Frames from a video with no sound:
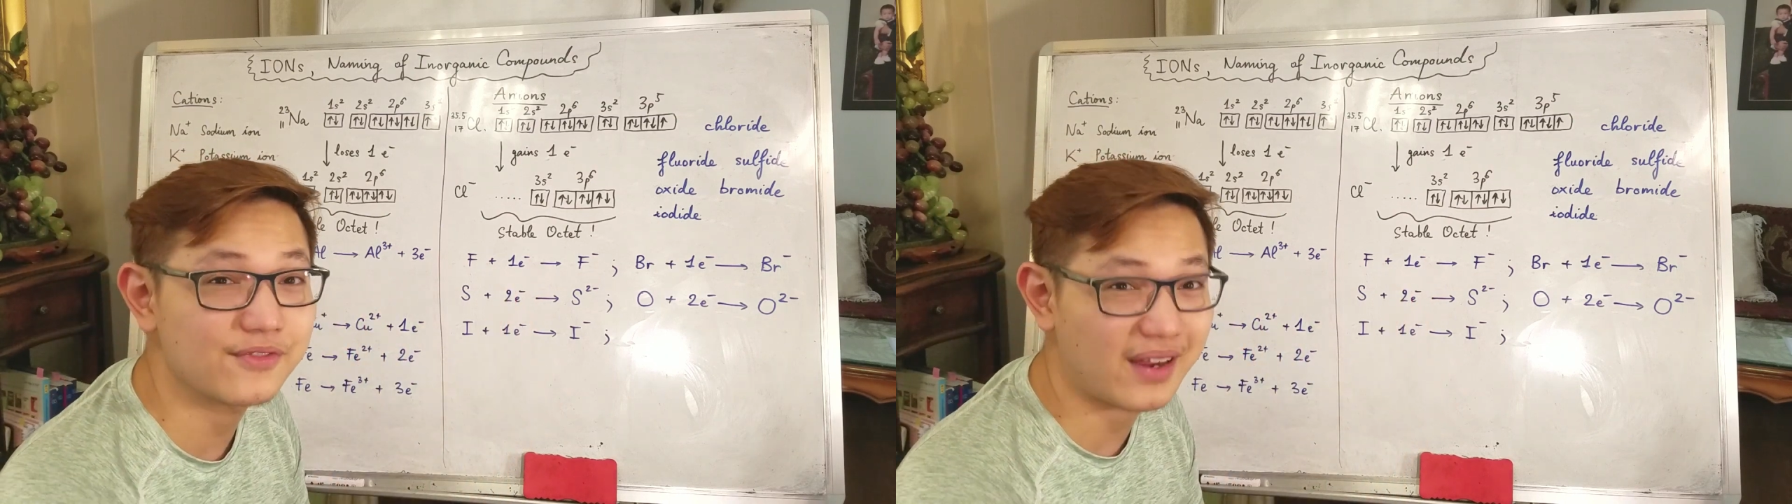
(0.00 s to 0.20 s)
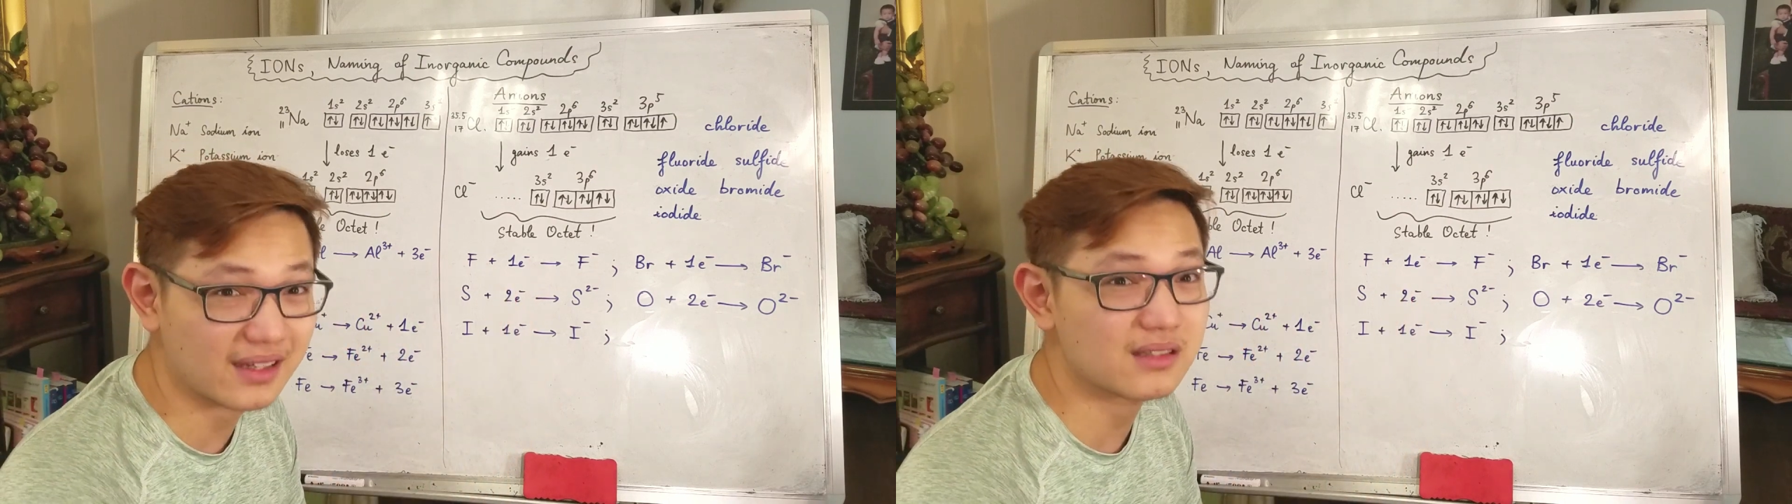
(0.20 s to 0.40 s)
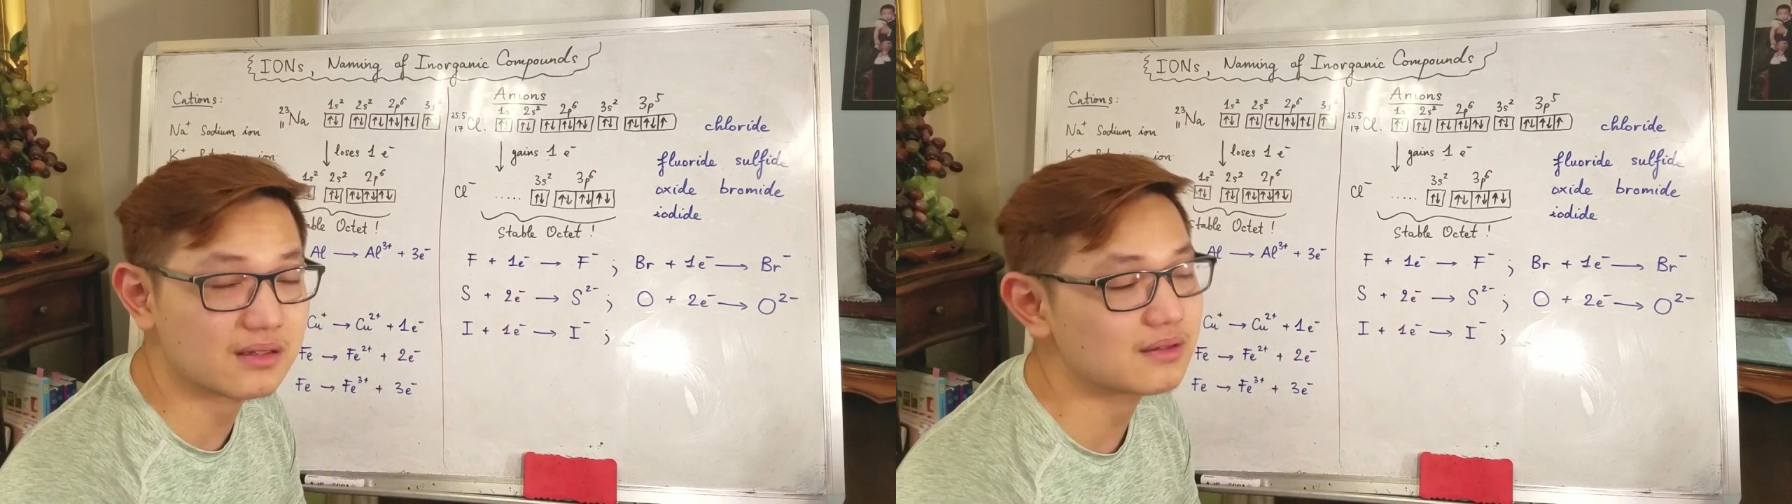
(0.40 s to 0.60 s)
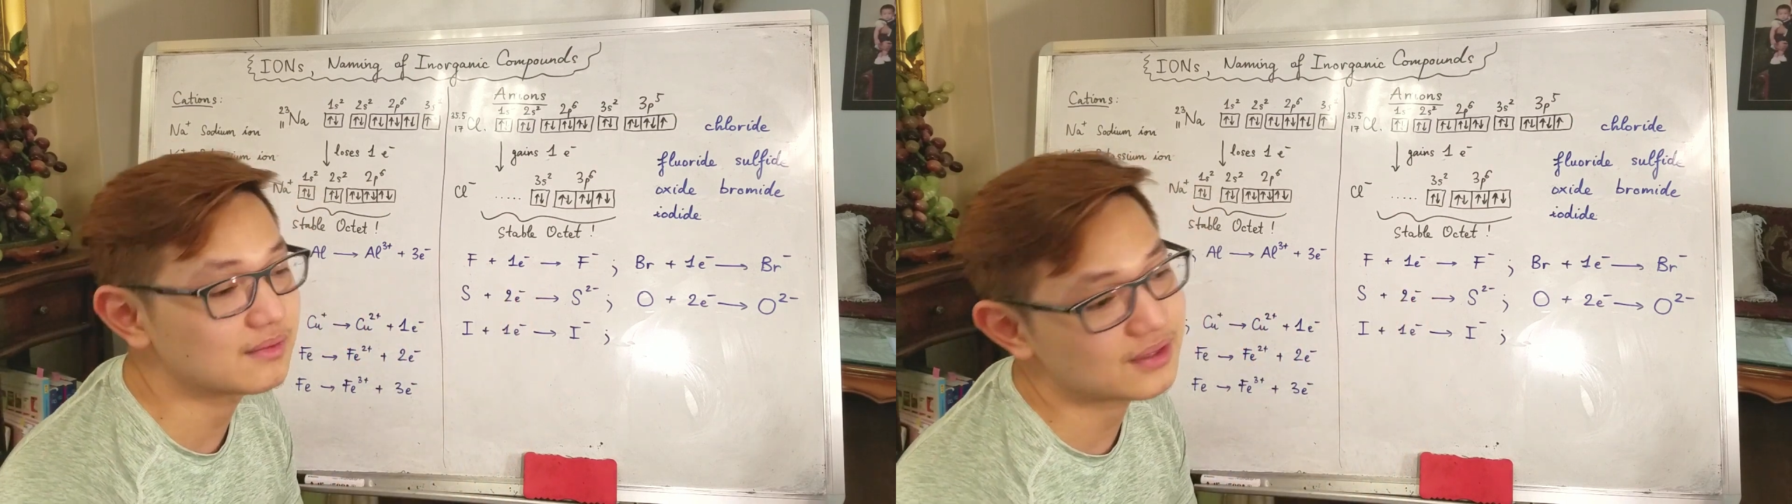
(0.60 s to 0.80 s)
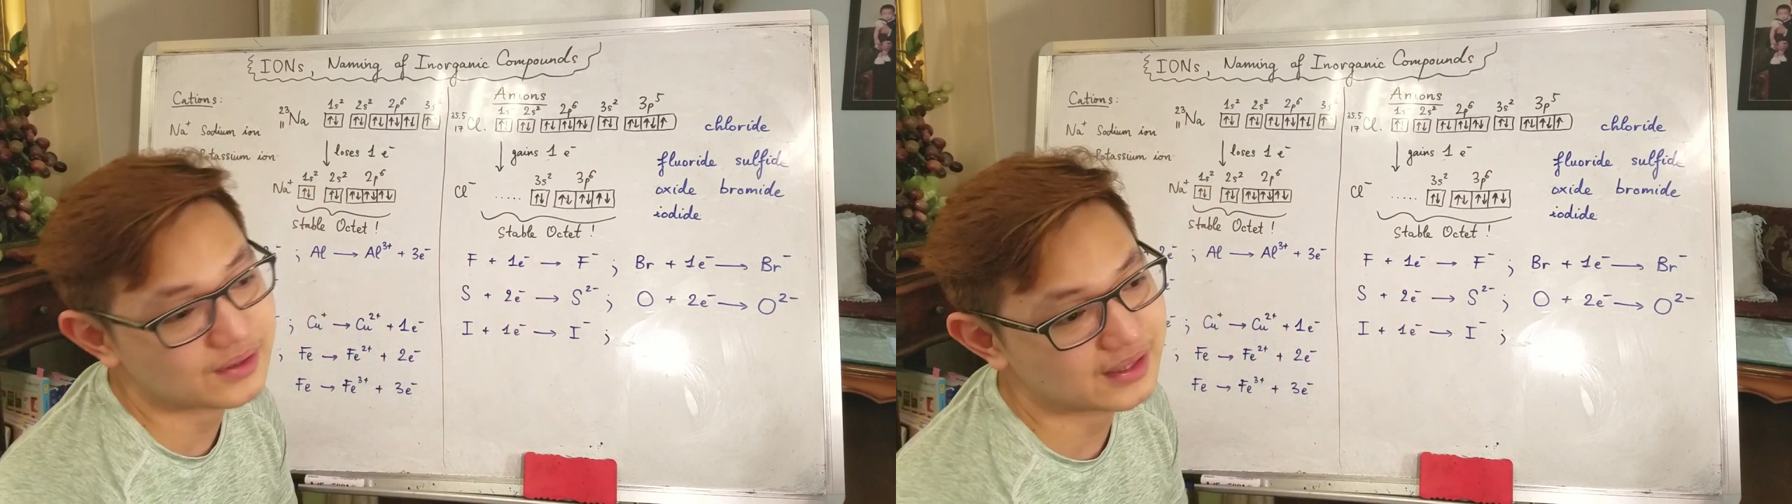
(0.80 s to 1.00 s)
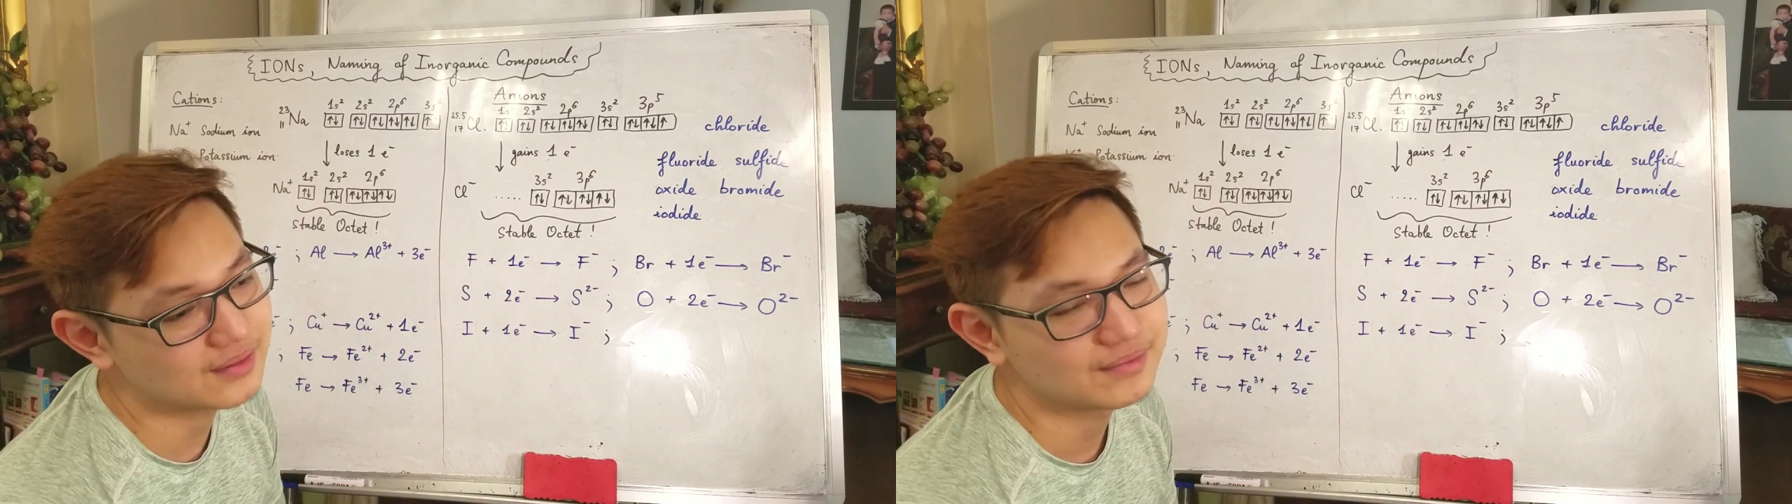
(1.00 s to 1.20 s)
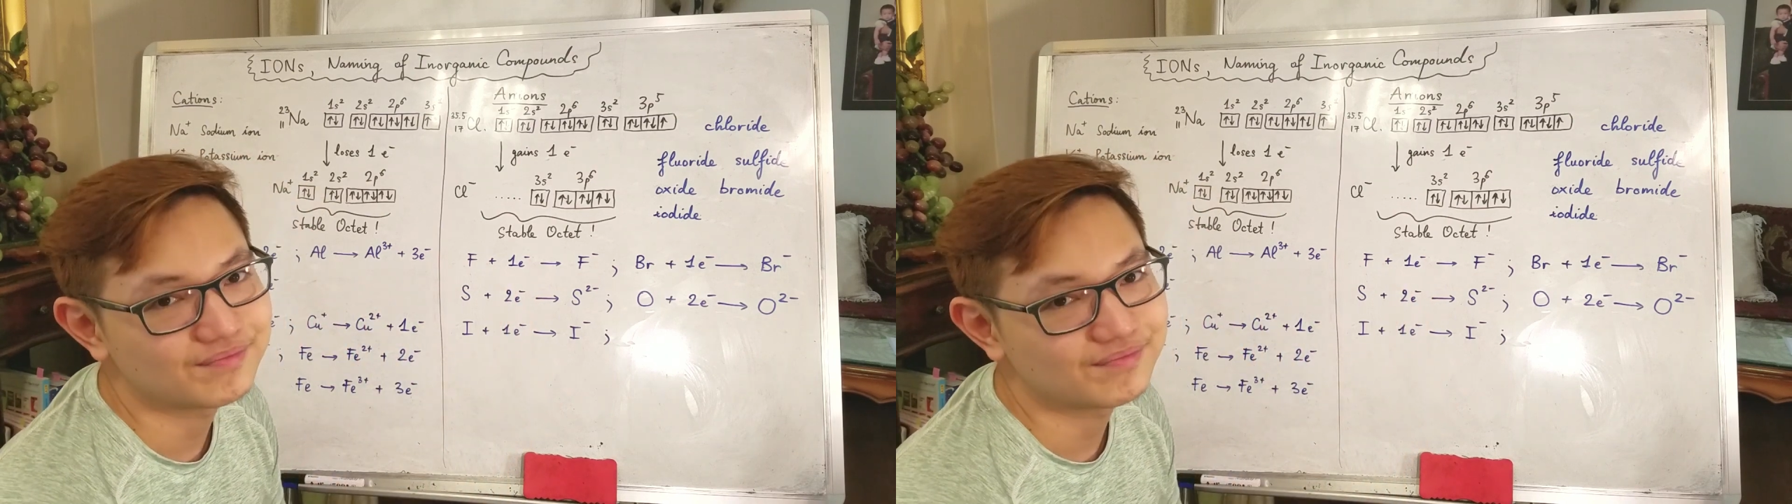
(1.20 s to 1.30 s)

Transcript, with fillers: facts, sorry.